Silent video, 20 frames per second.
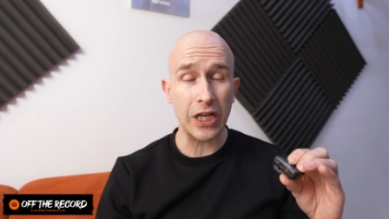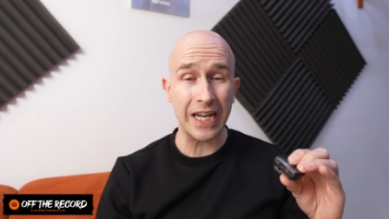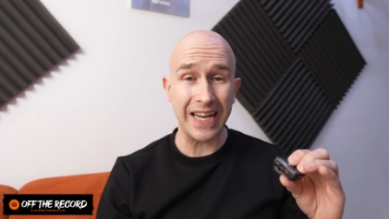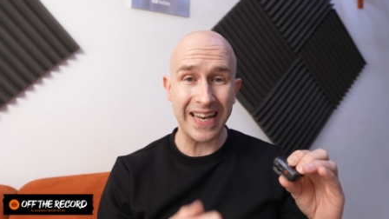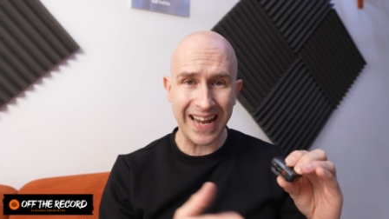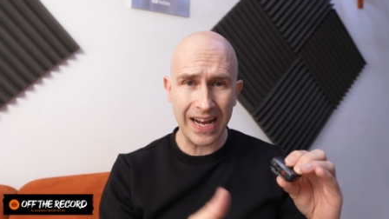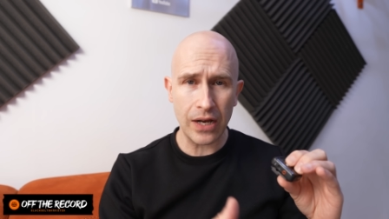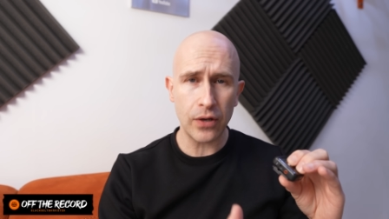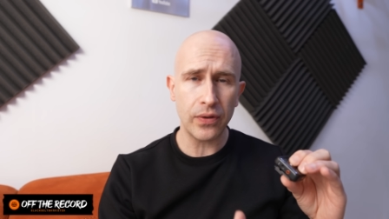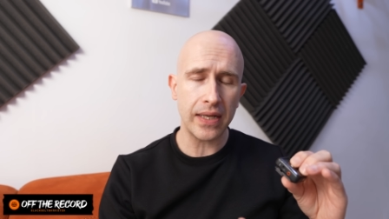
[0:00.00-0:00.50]
and
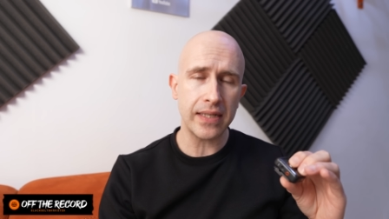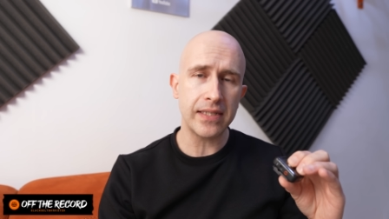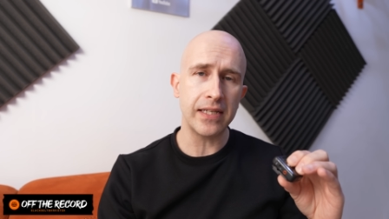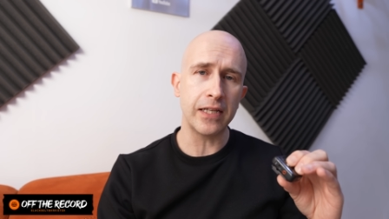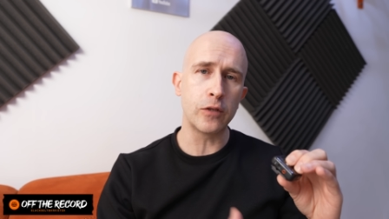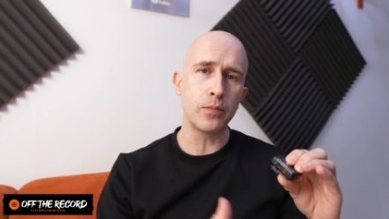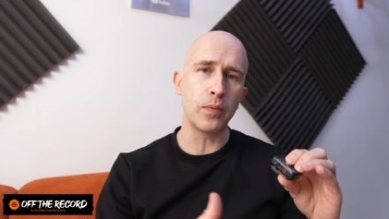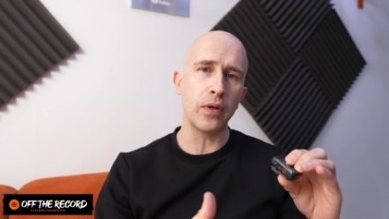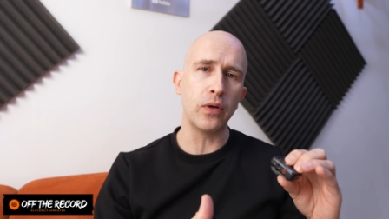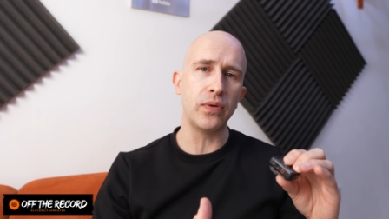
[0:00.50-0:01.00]
now that's
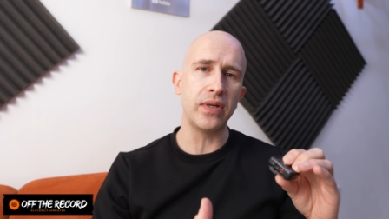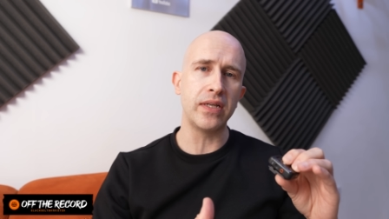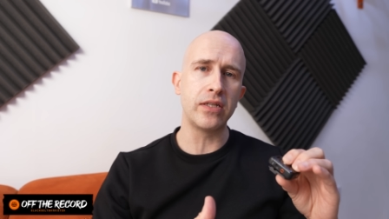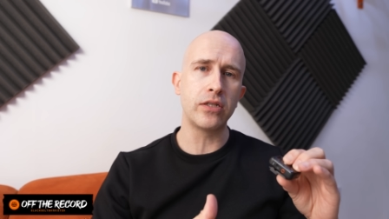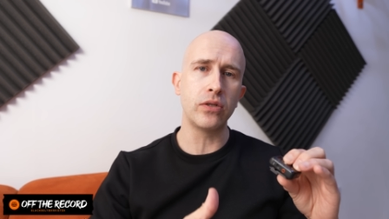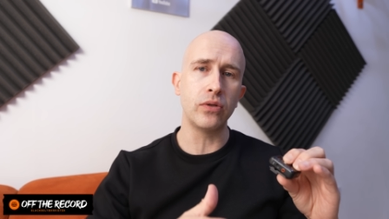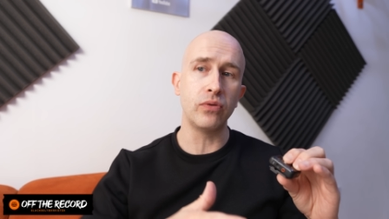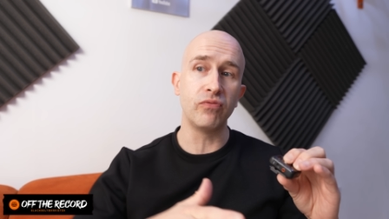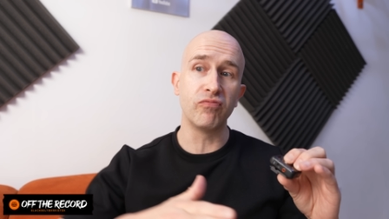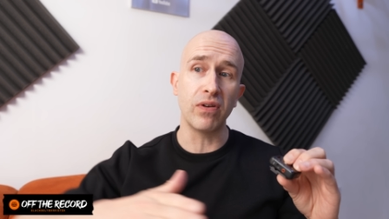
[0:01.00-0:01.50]
exploded
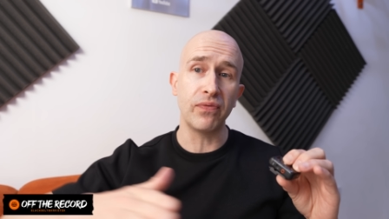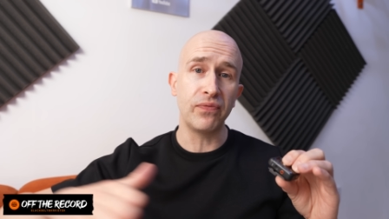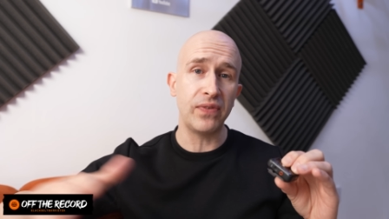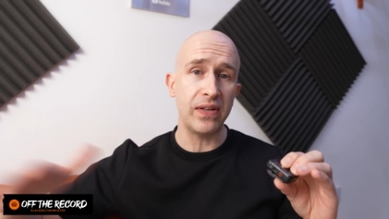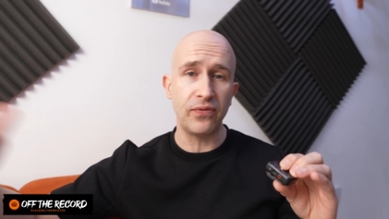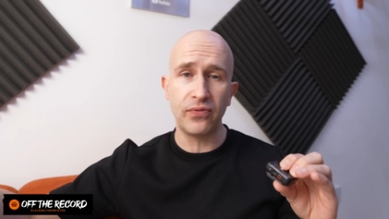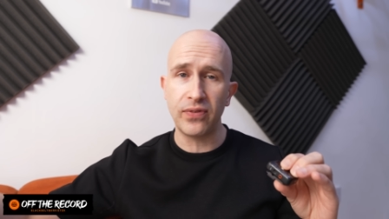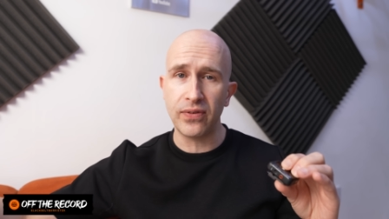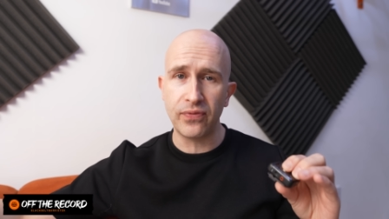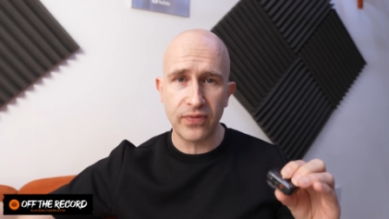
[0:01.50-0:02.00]
to
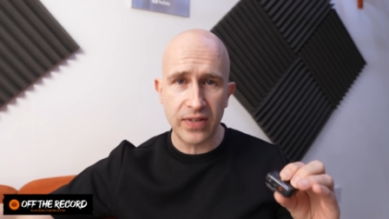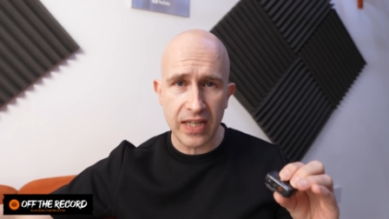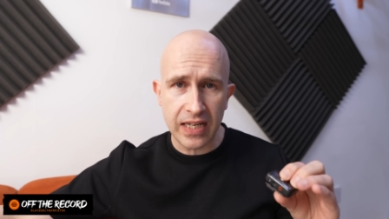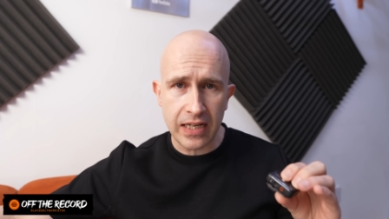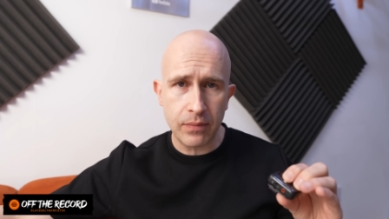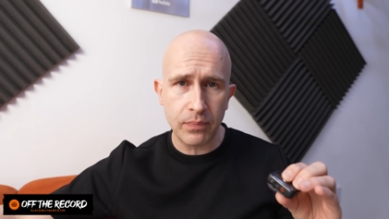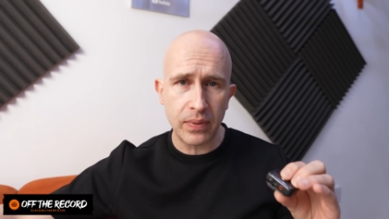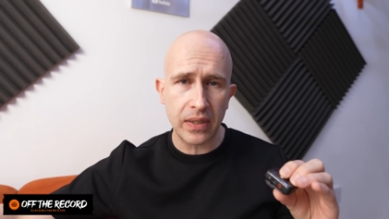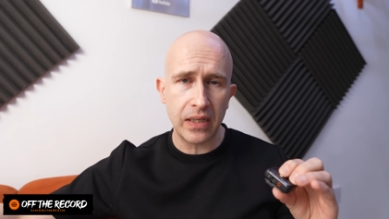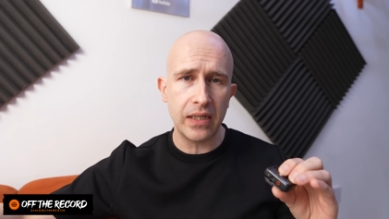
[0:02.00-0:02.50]
roughly
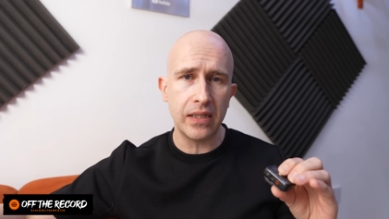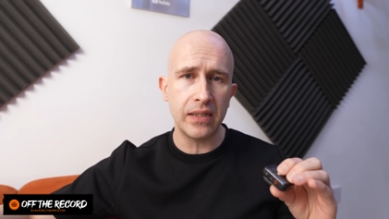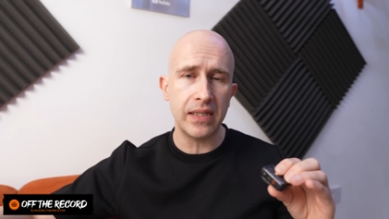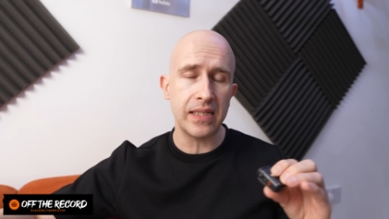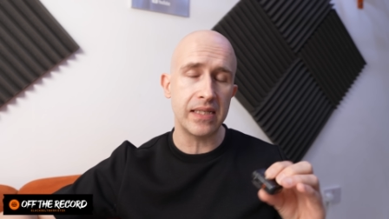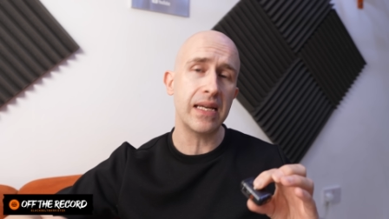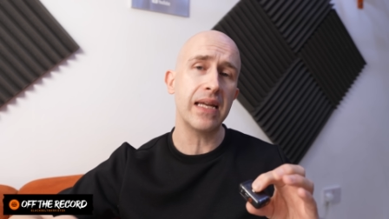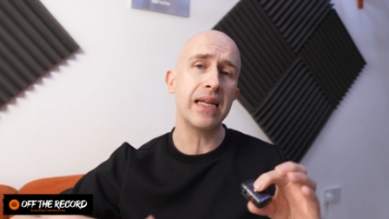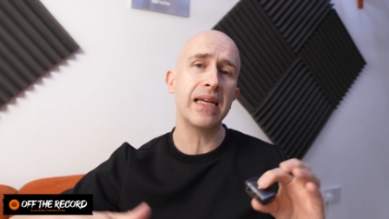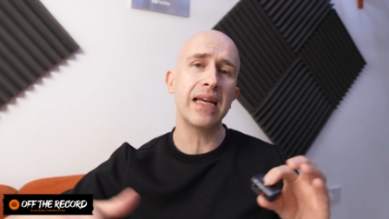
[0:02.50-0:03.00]
15 billion.
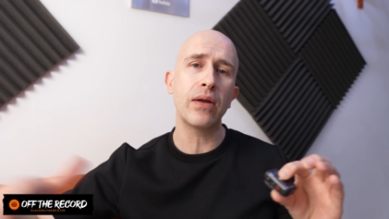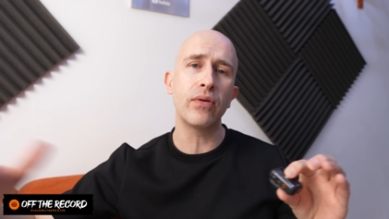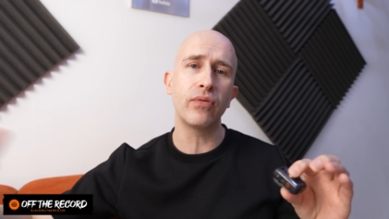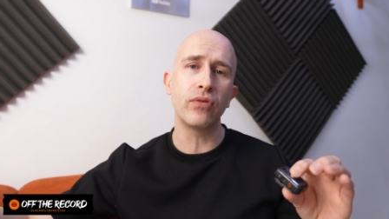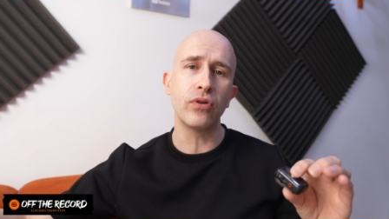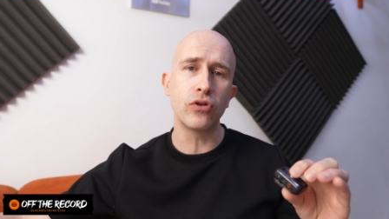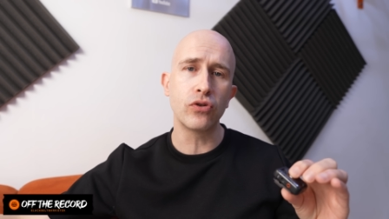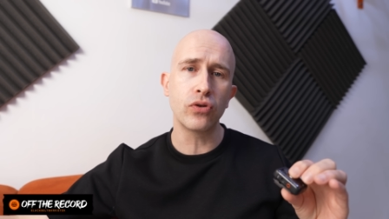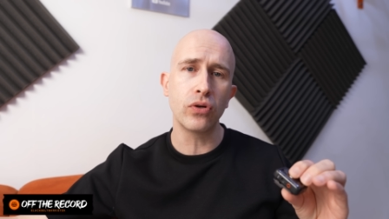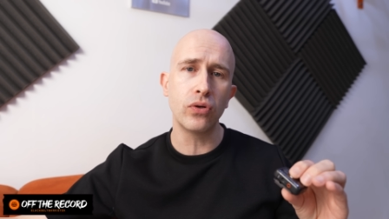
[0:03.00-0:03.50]
It's getting out of
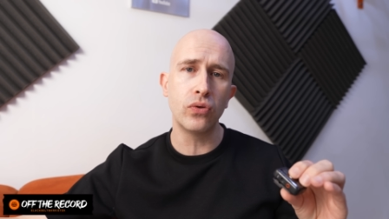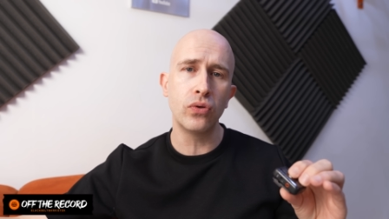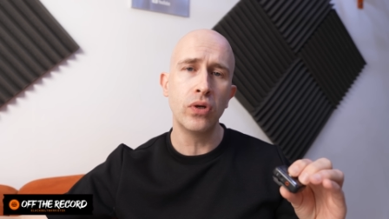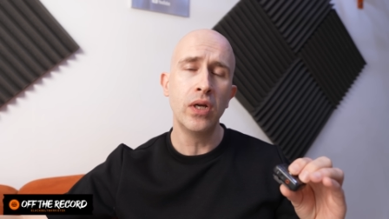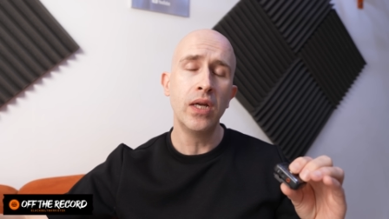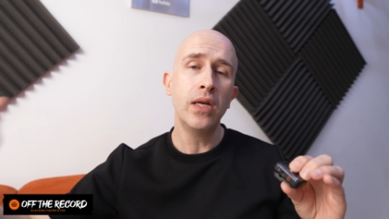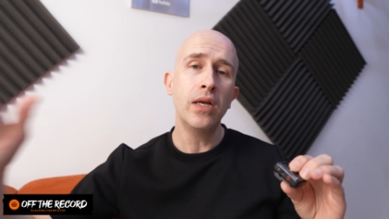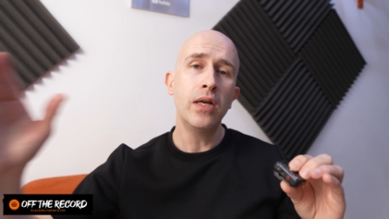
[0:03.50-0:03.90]
control.